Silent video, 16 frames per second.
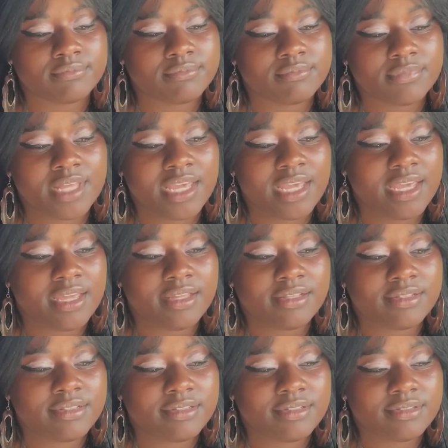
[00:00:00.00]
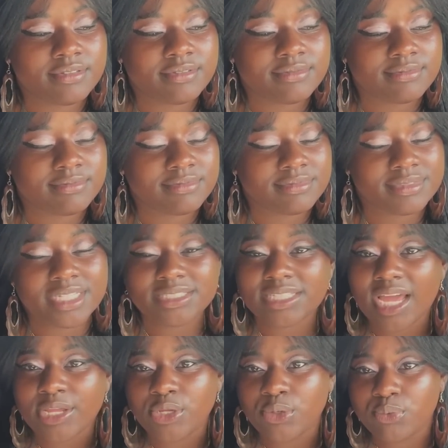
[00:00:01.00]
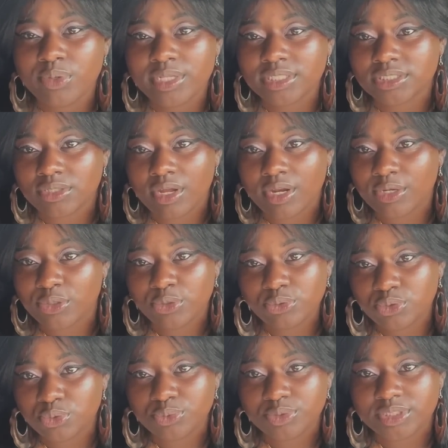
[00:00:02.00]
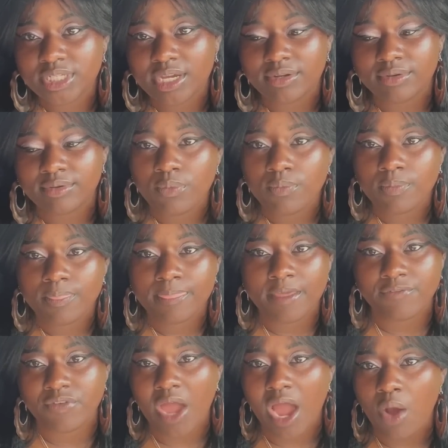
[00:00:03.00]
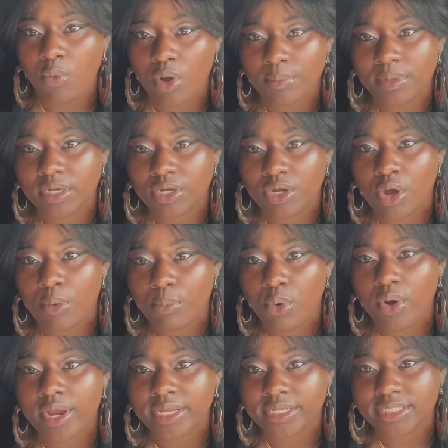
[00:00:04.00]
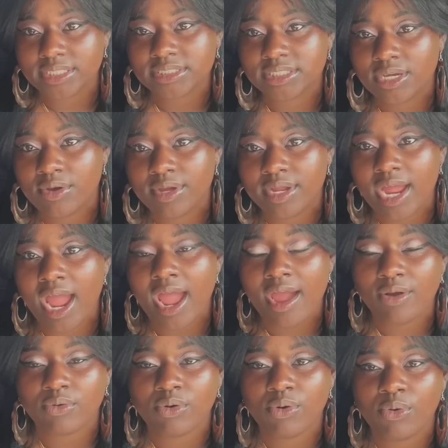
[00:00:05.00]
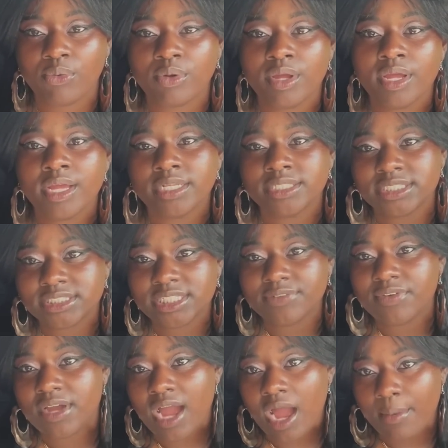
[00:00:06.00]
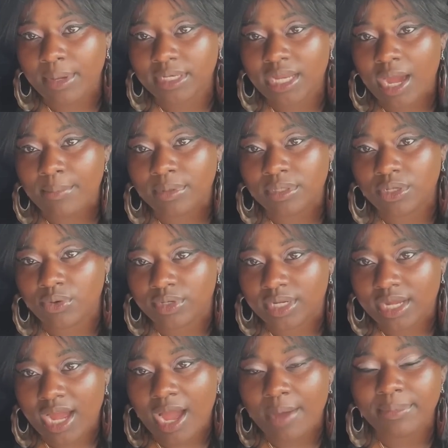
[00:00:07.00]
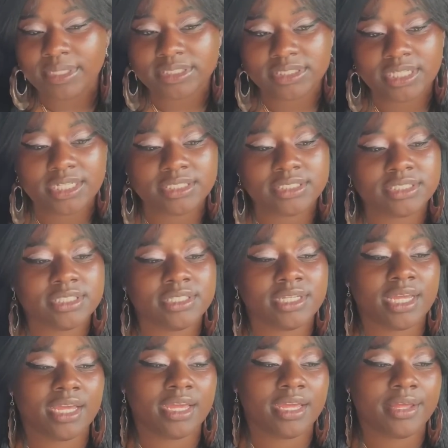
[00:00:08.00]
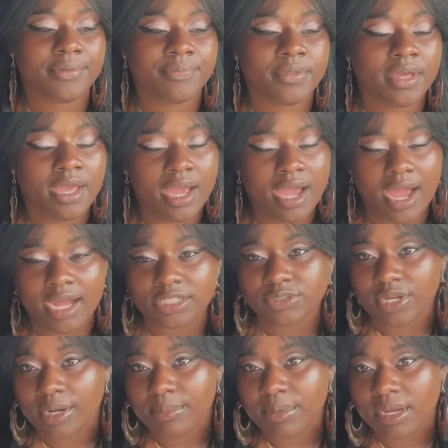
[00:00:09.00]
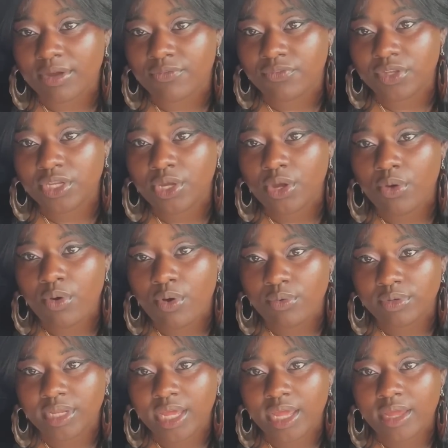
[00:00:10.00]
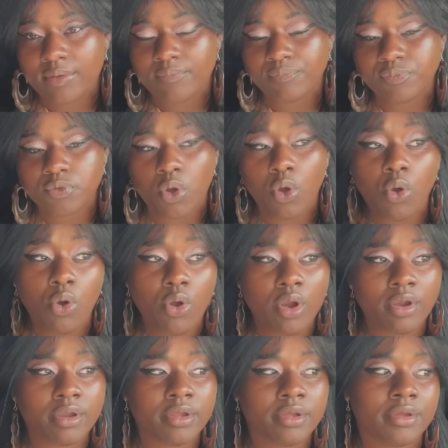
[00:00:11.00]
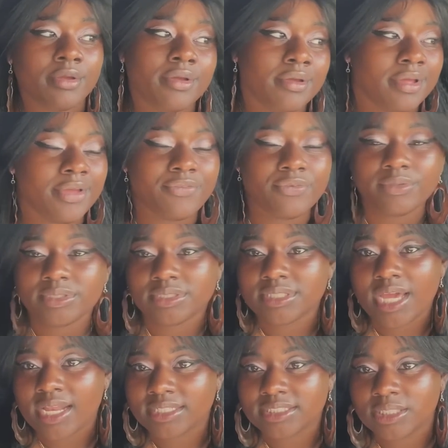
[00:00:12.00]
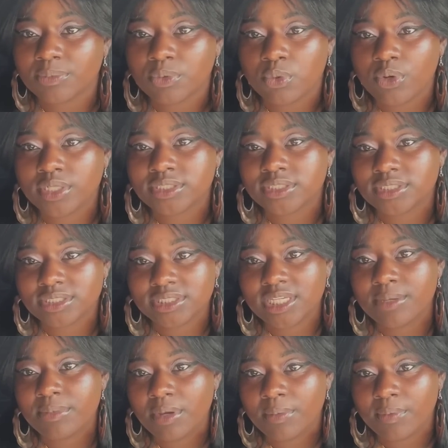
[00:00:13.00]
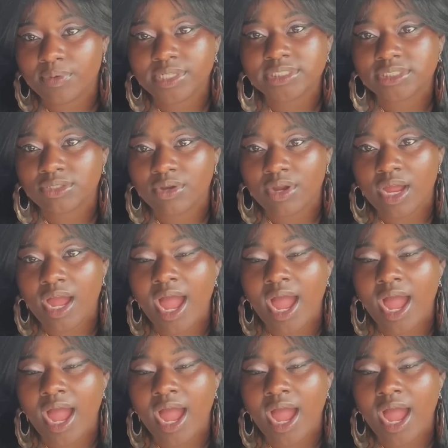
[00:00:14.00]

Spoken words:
And that's how you really start a YouTube channel. If y'all want me to go more in detail in how I grow, just leave a comment down below in the comment section and I'll try to make a video on that. Or if you just got a simple question, just hit me up on Instagram.